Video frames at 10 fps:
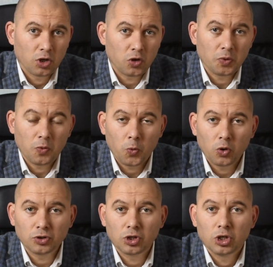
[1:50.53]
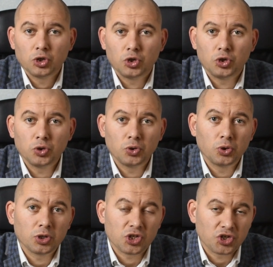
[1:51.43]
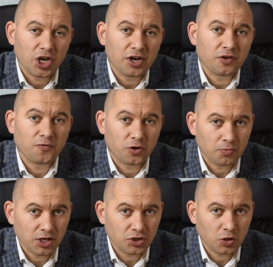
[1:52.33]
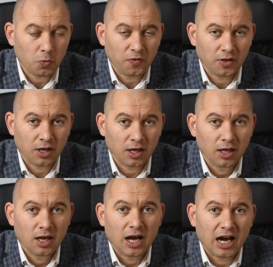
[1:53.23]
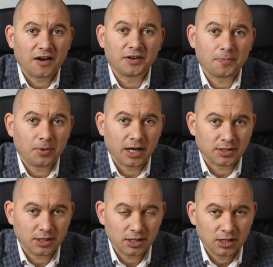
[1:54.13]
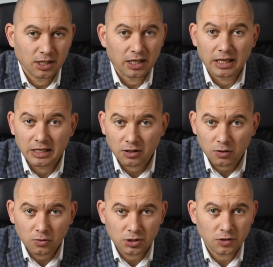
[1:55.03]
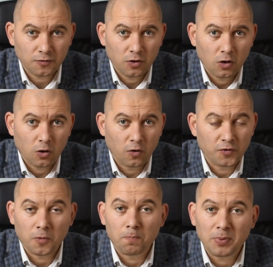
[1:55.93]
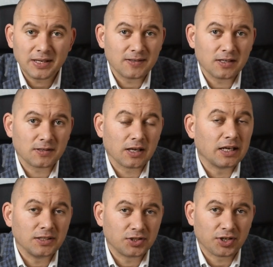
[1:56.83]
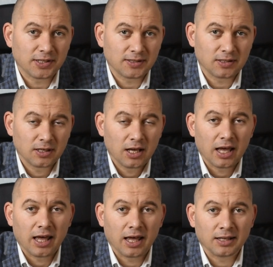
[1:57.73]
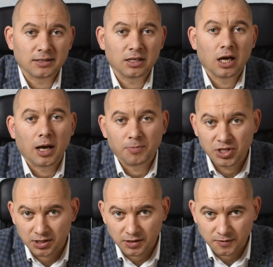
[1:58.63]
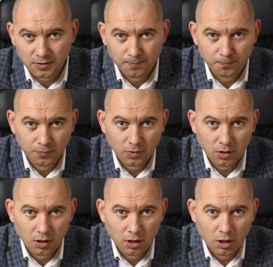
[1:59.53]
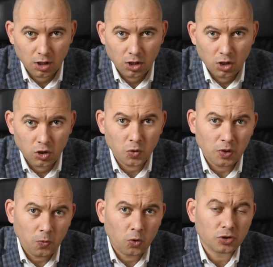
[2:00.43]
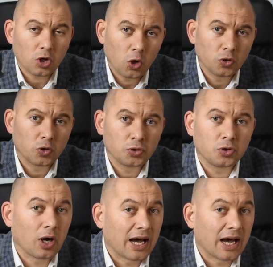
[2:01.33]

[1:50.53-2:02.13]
You will want to share information with the other party, inclusive of your business interests and objectives. You will want also to